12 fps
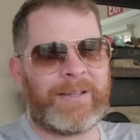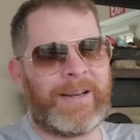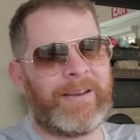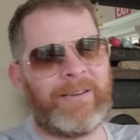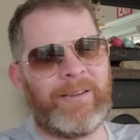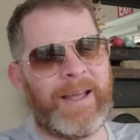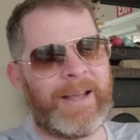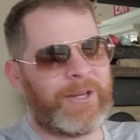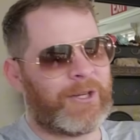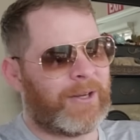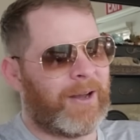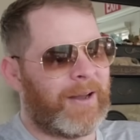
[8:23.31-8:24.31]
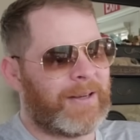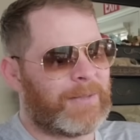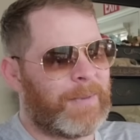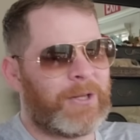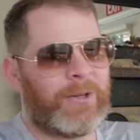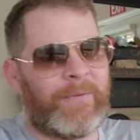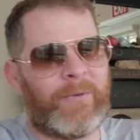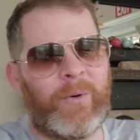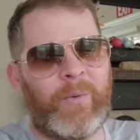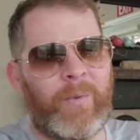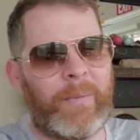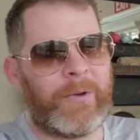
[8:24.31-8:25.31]
getting a leg shot, especially if you're
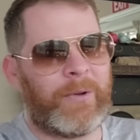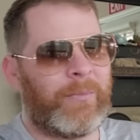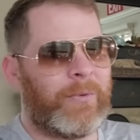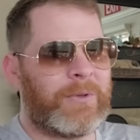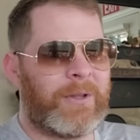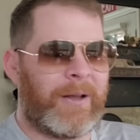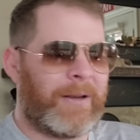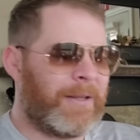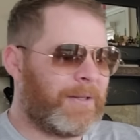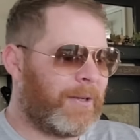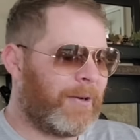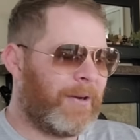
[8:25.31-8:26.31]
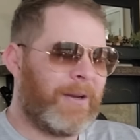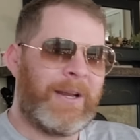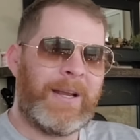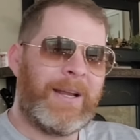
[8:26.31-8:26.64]
a woman, you bruise a lot easier.